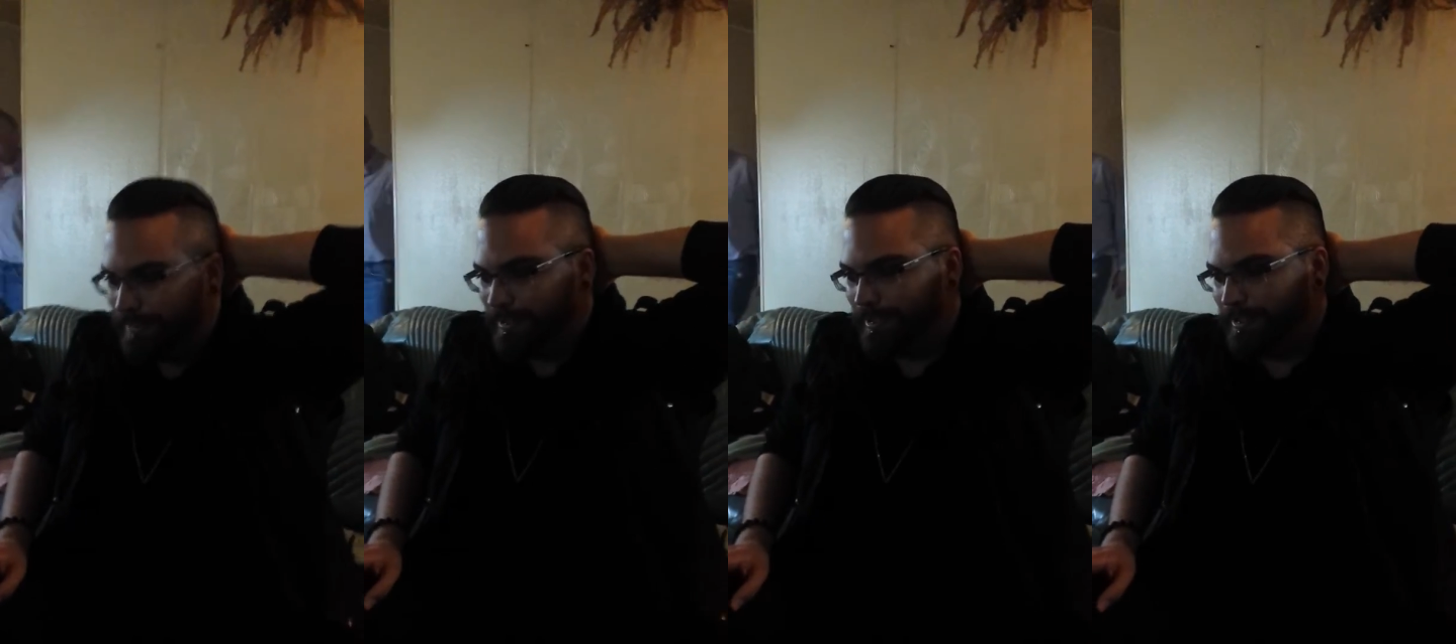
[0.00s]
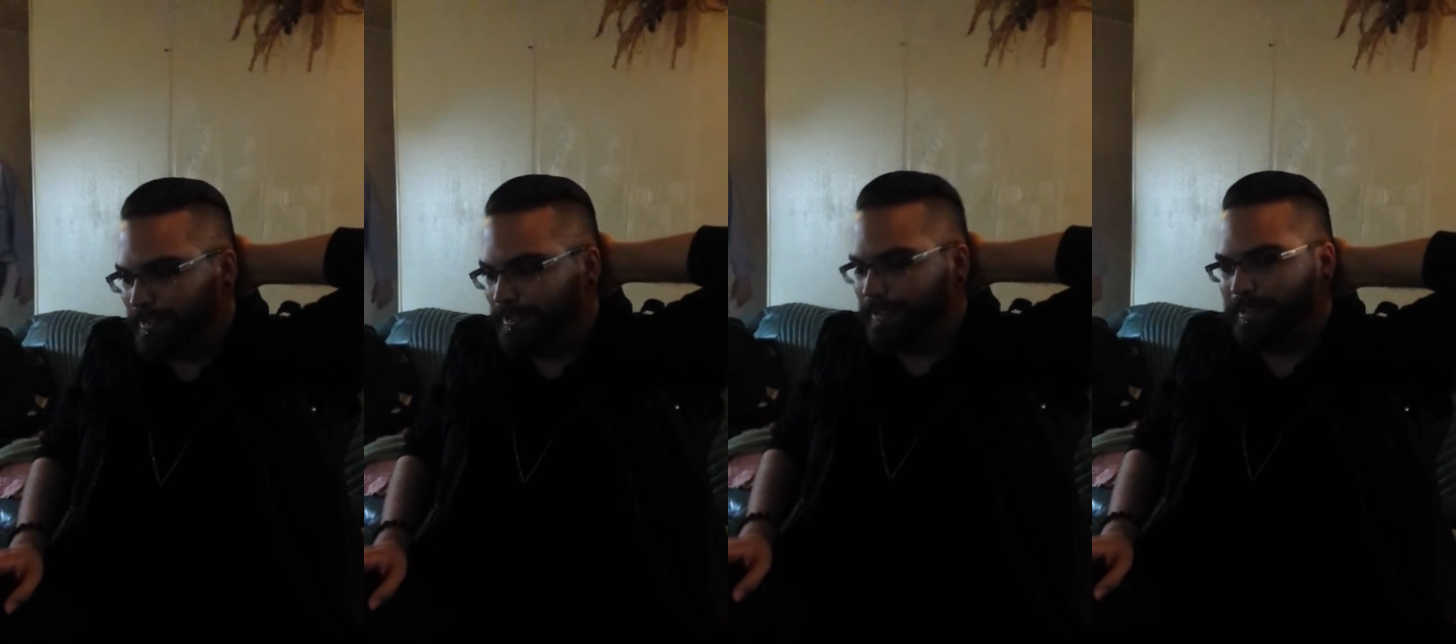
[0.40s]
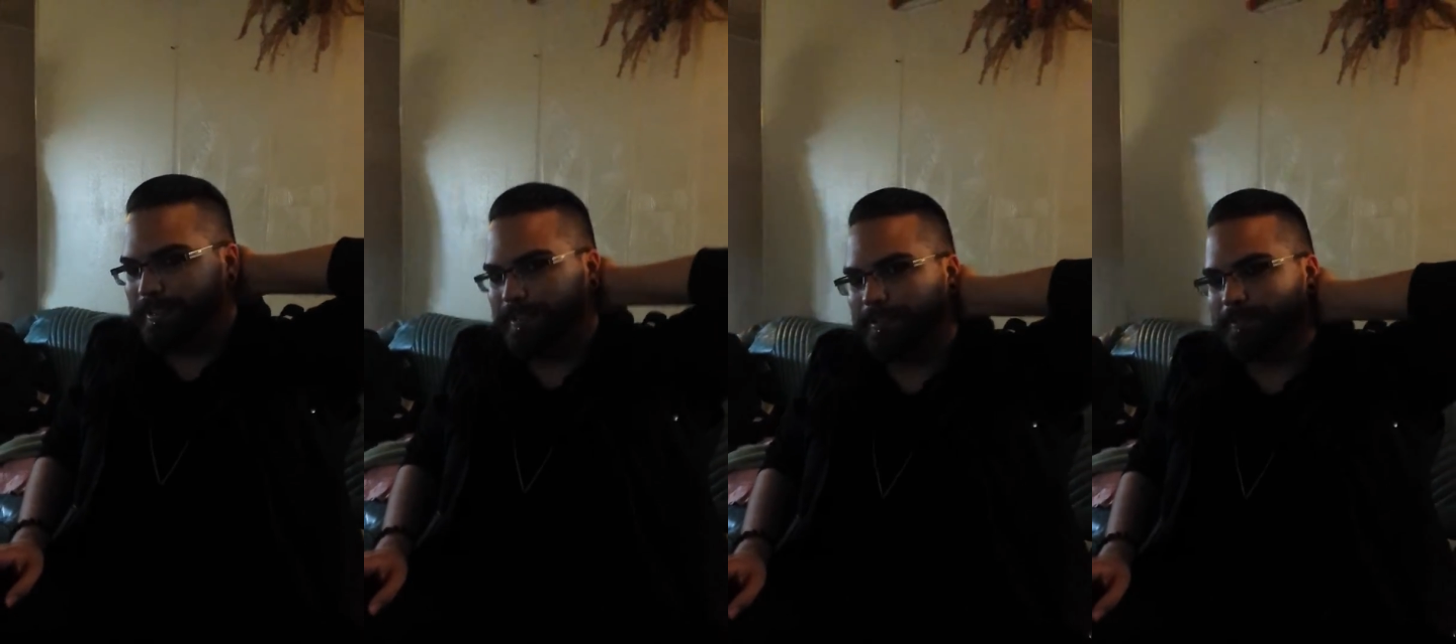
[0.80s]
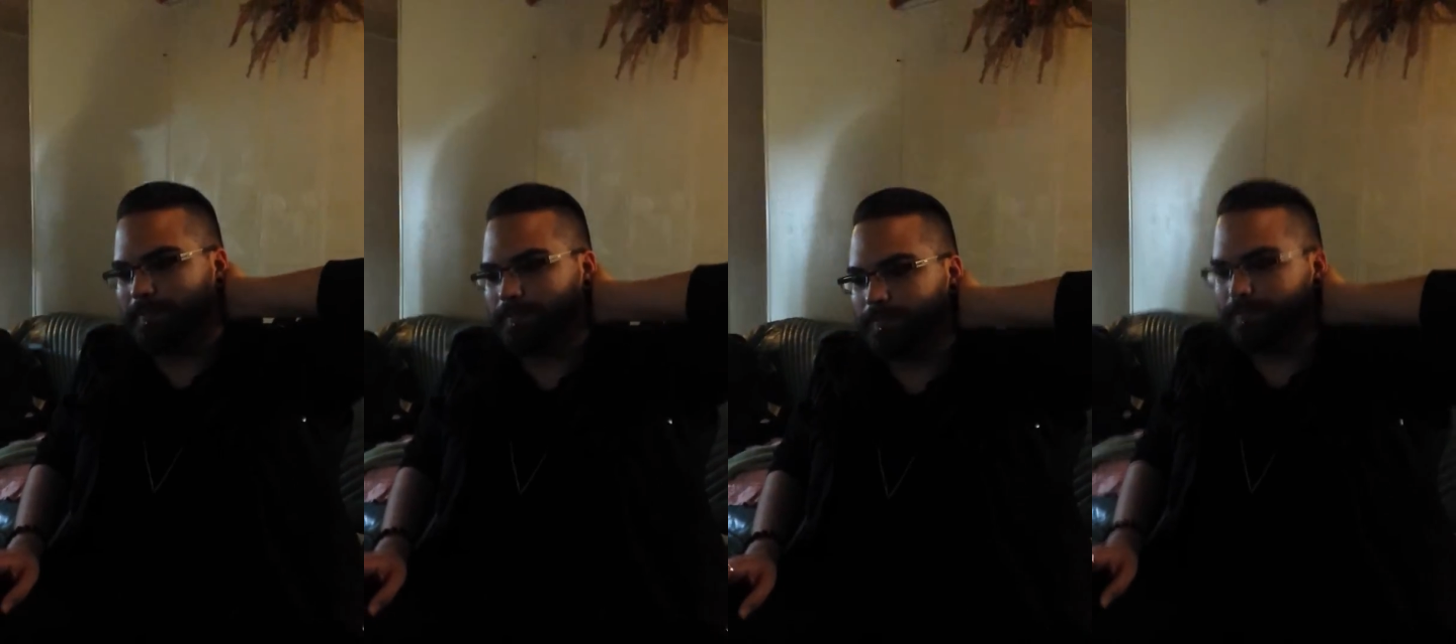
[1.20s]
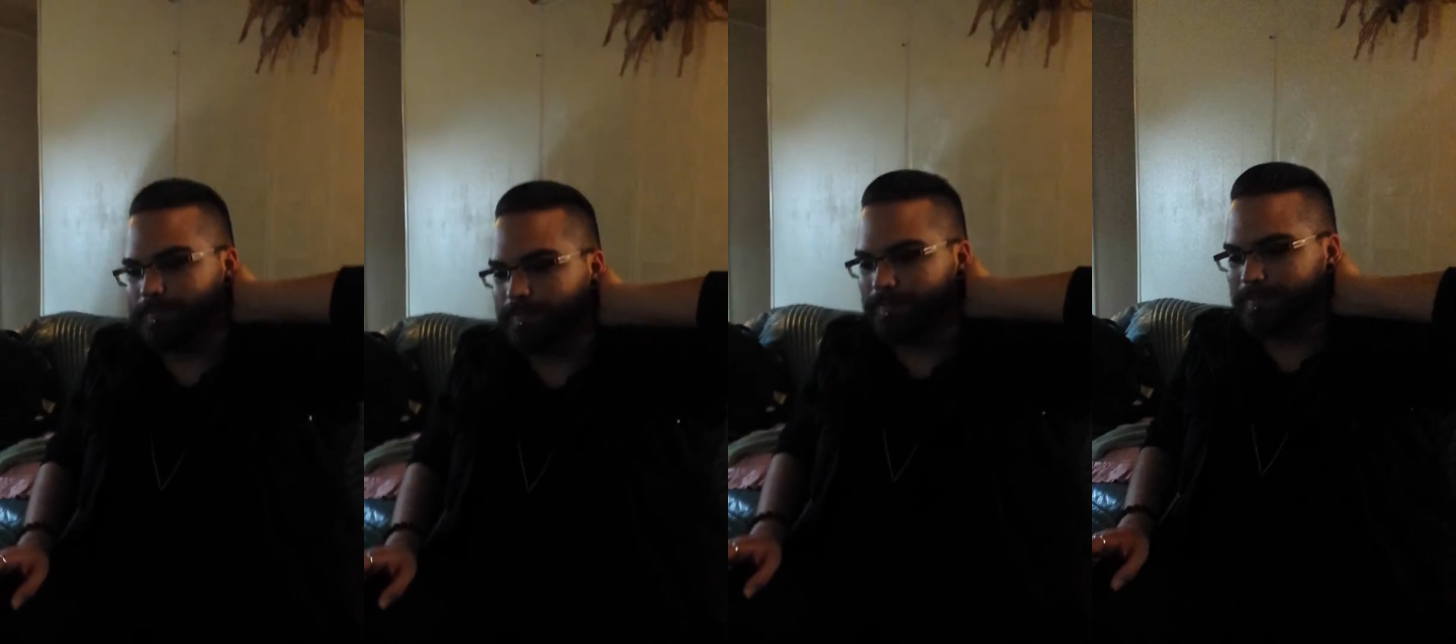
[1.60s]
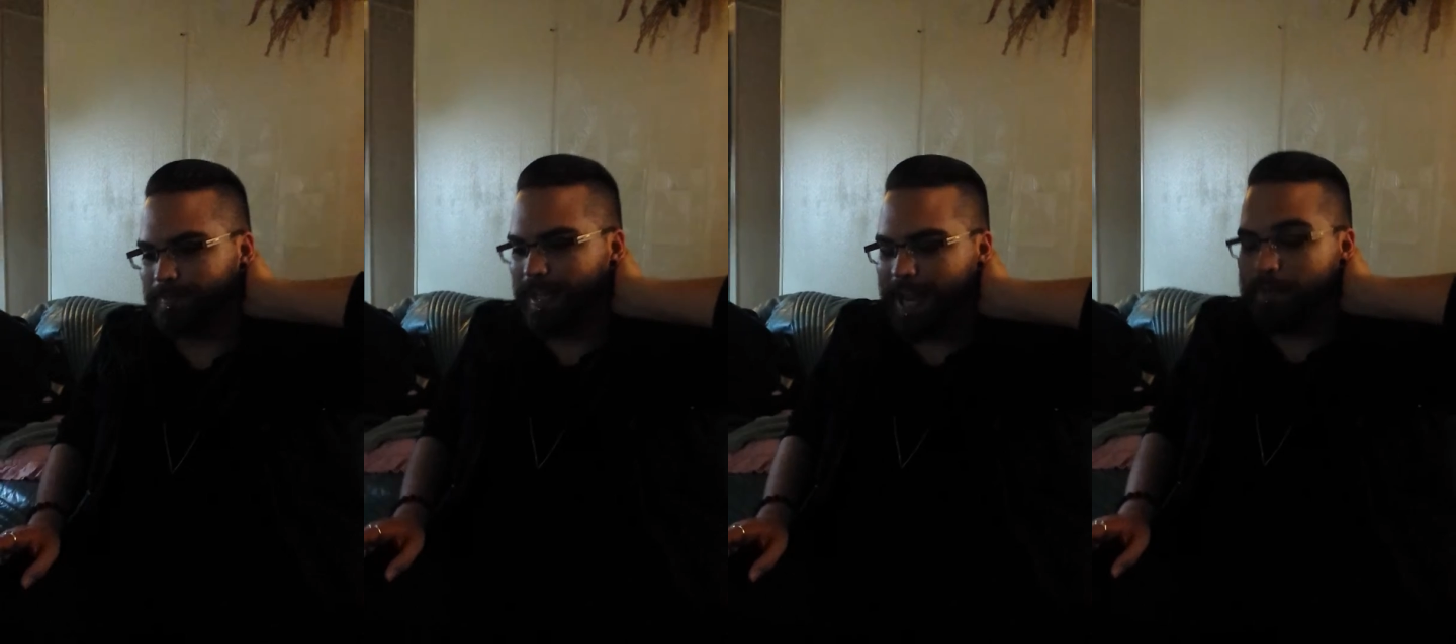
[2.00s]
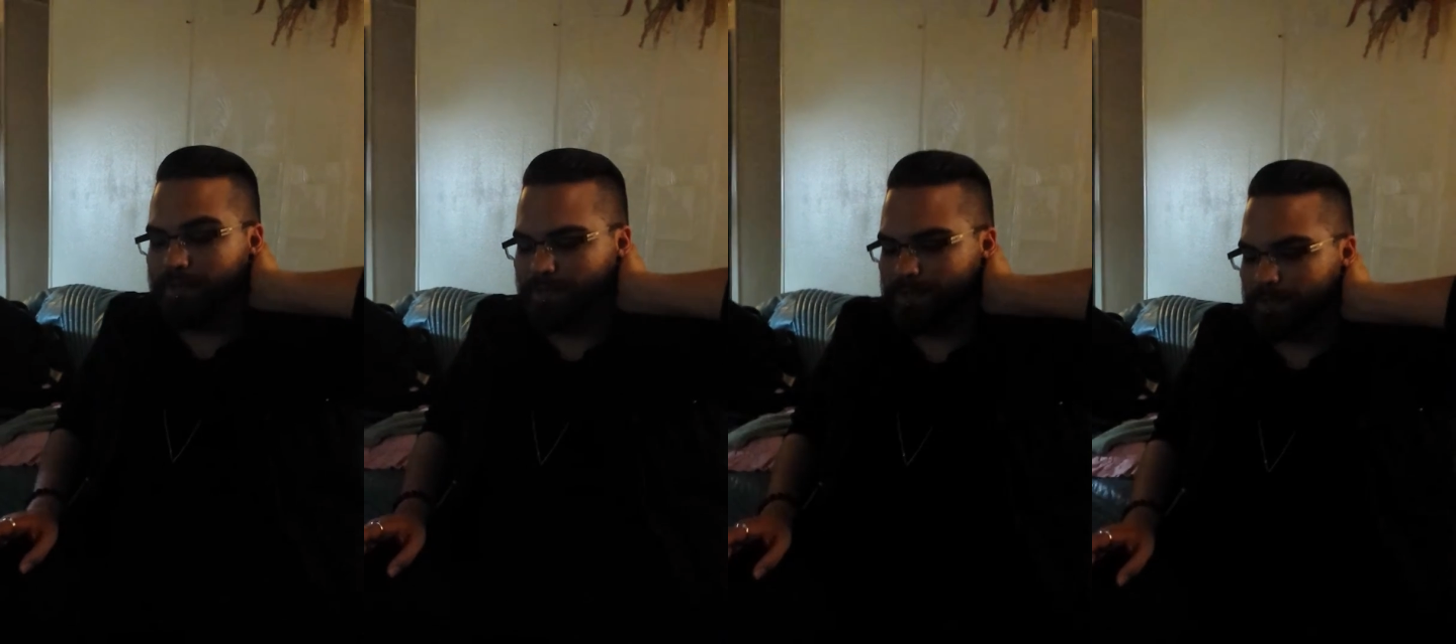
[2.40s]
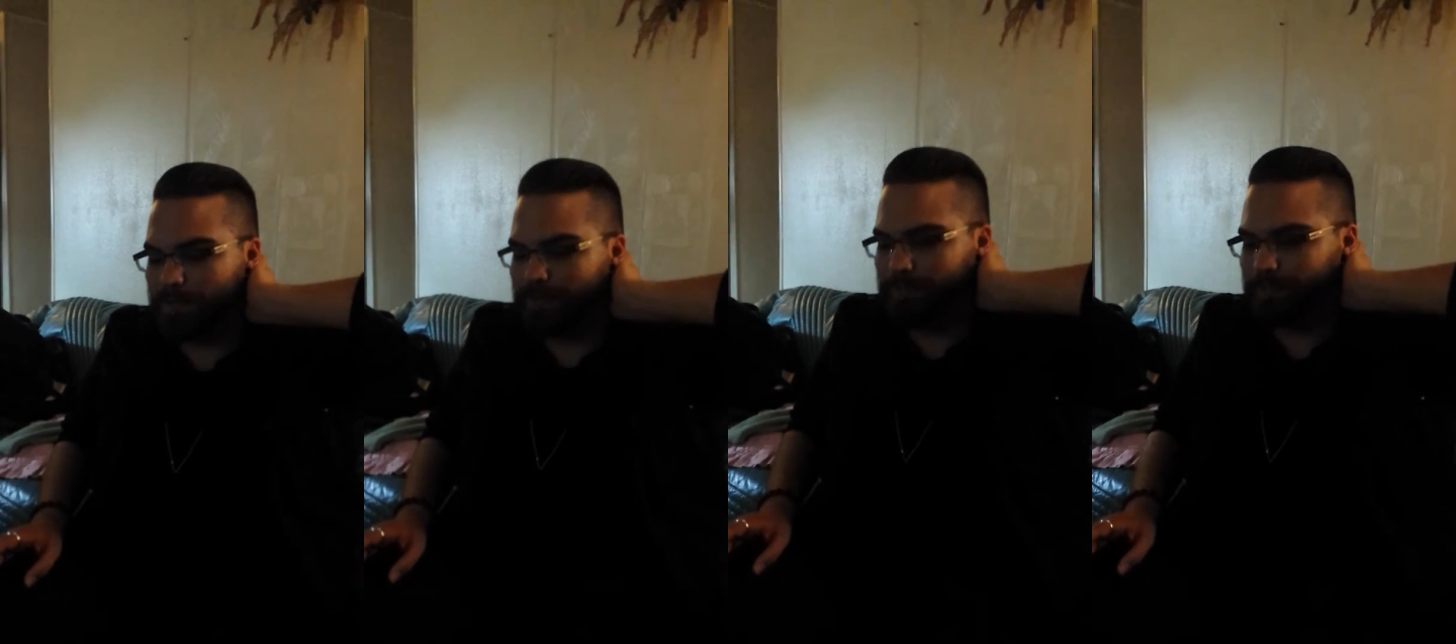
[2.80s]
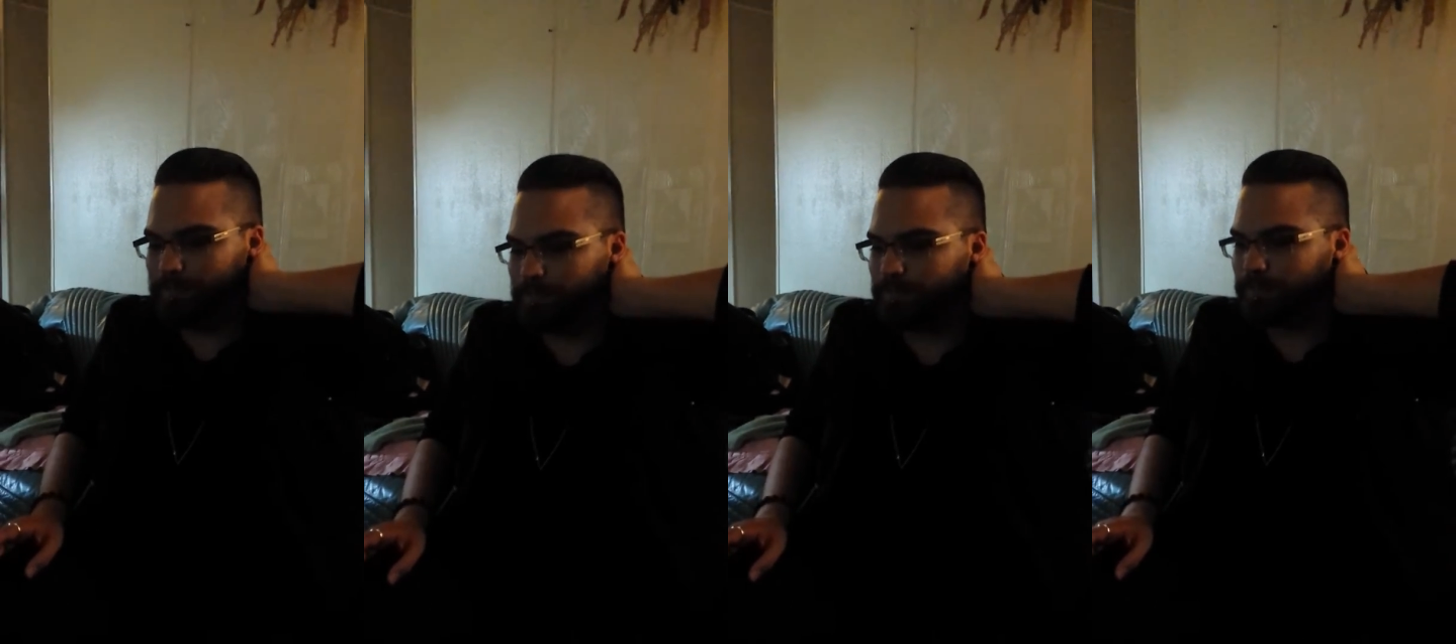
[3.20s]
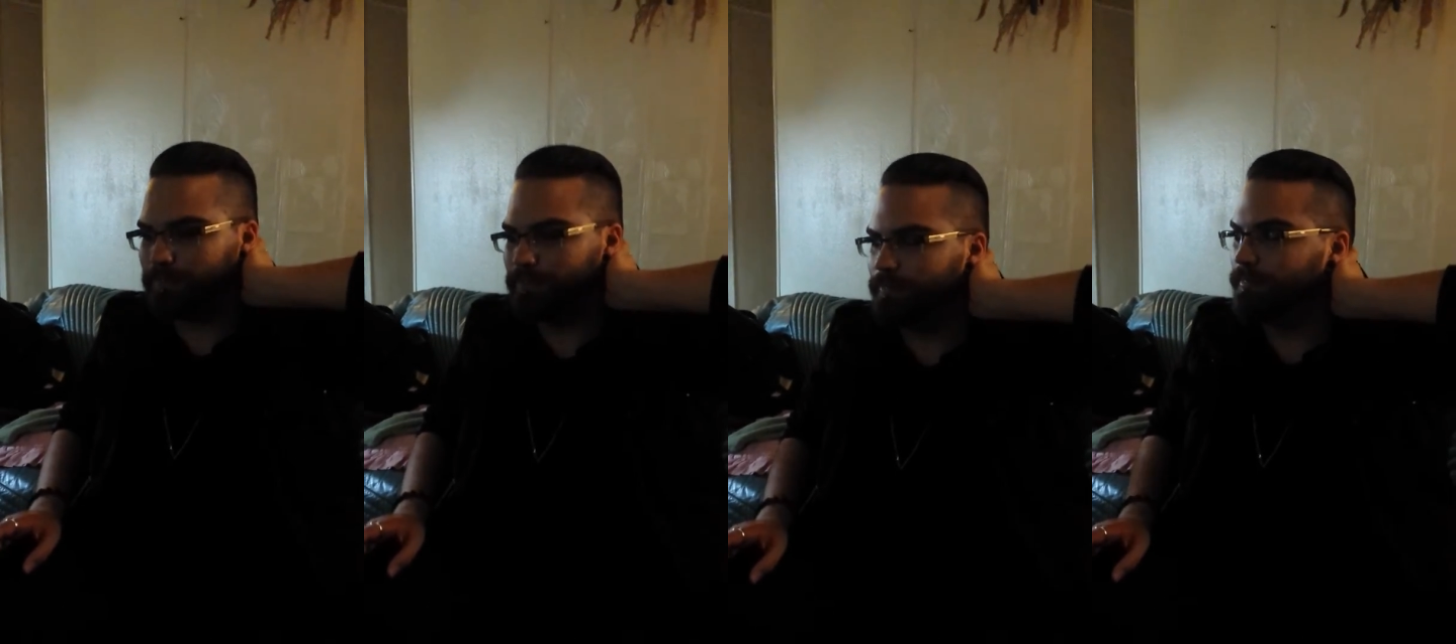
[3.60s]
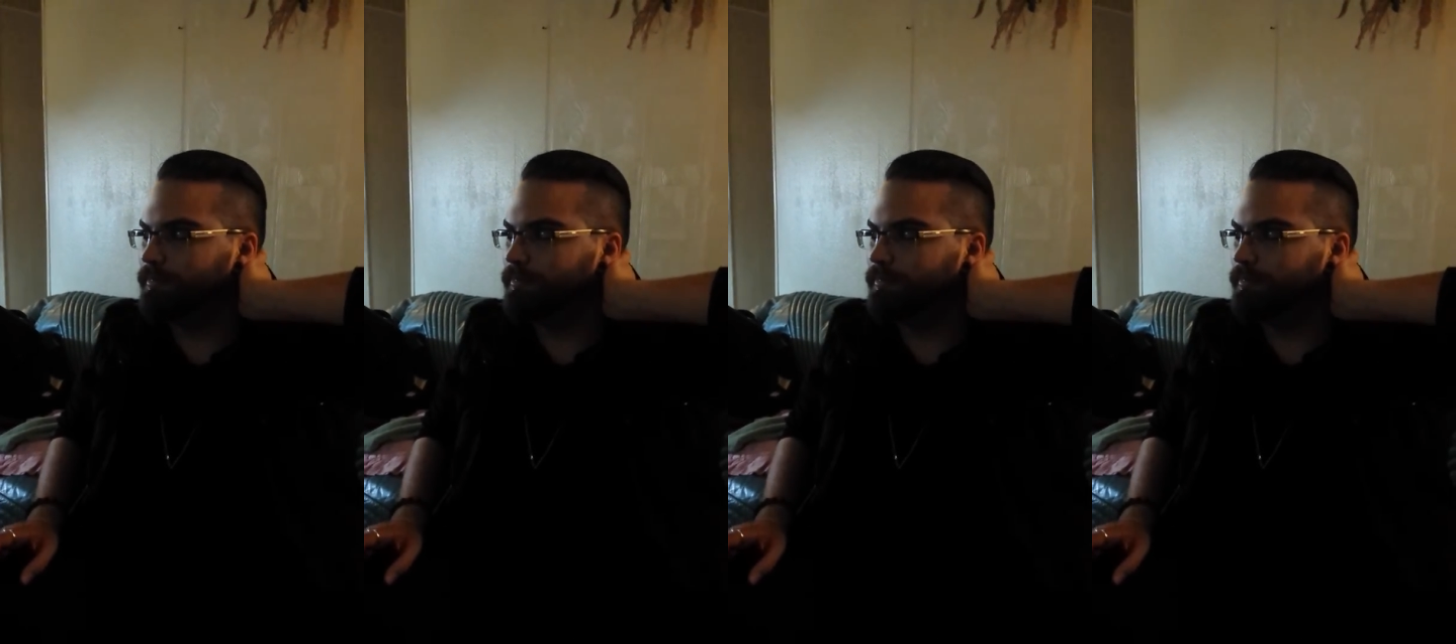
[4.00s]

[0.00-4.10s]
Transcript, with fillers: on and pretend like you're invisible. I am invisible. Okay. Mute it.